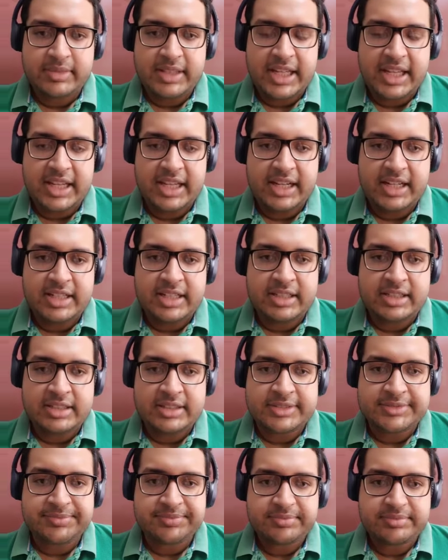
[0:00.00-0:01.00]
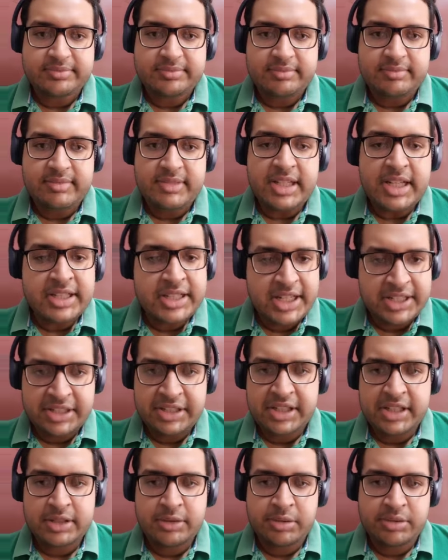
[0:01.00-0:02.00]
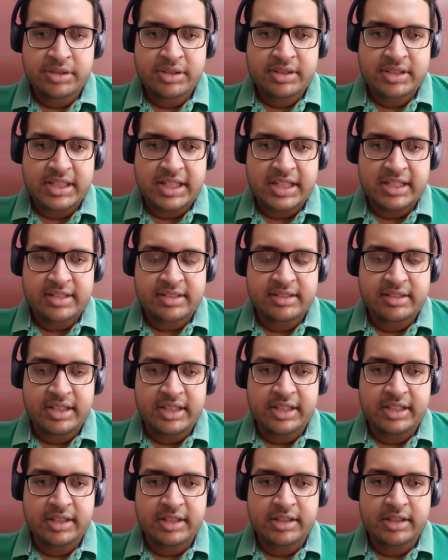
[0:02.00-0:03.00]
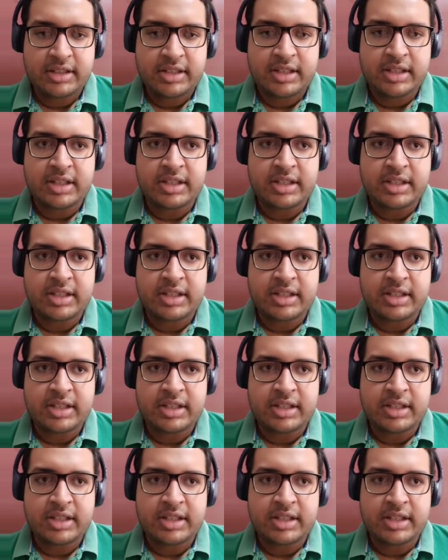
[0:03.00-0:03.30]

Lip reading: and the technical questions asked there